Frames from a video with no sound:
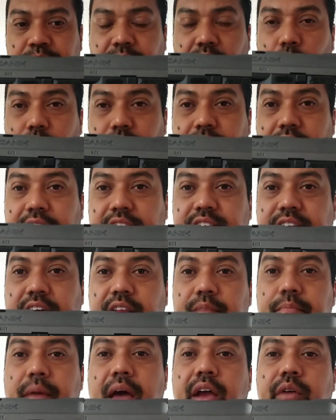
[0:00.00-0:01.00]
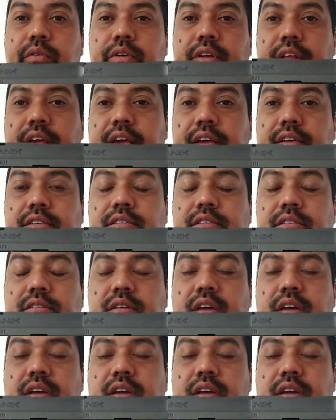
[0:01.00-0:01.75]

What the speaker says: with that extended mag release,